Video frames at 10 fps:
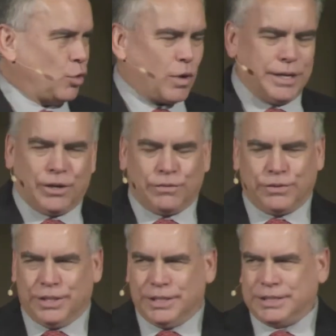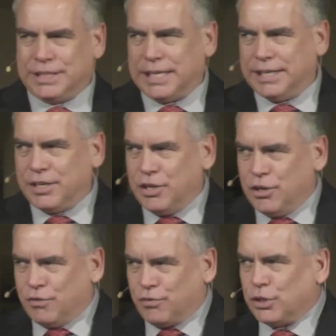Quite often, it's that
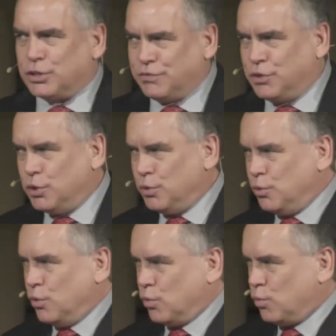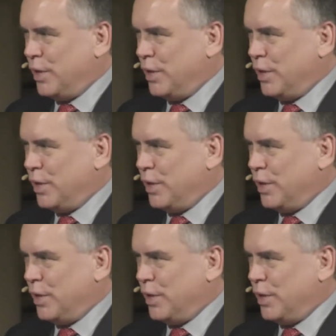first few